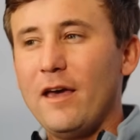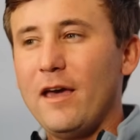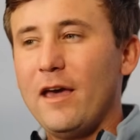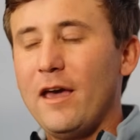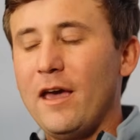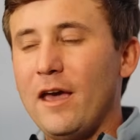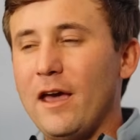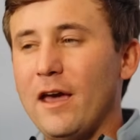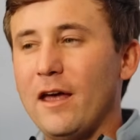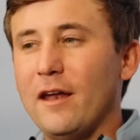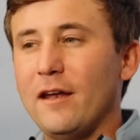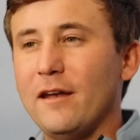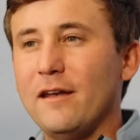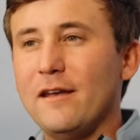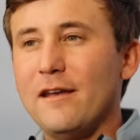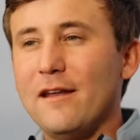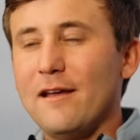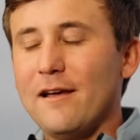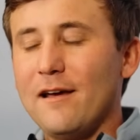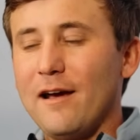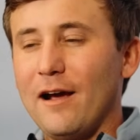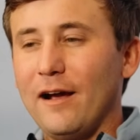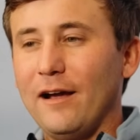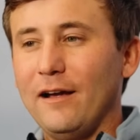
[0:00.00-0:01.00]
And
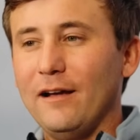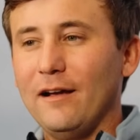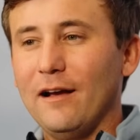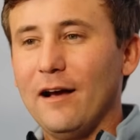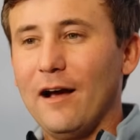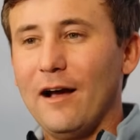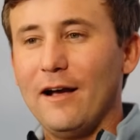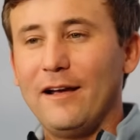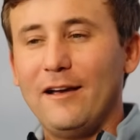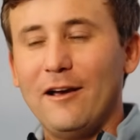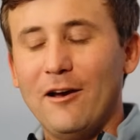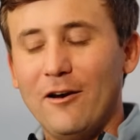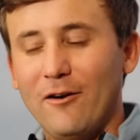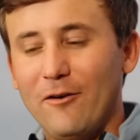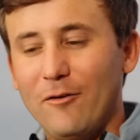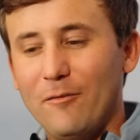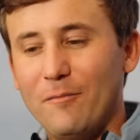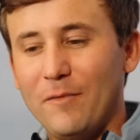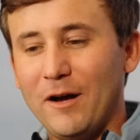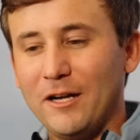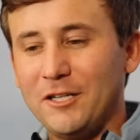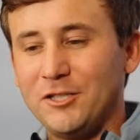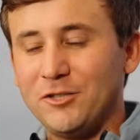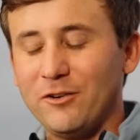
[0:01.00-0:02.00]
I, I go,
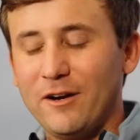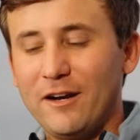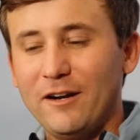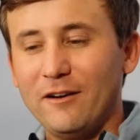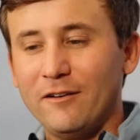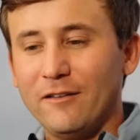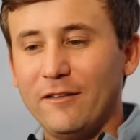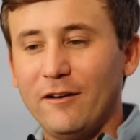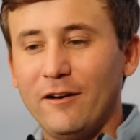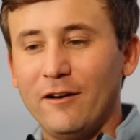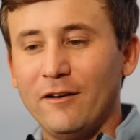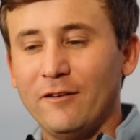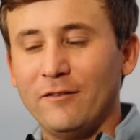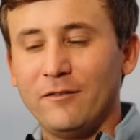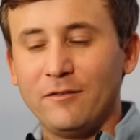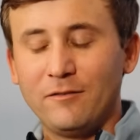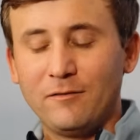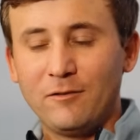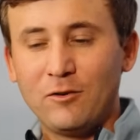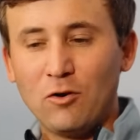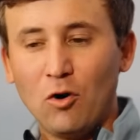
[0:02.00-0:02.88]
my trainer there is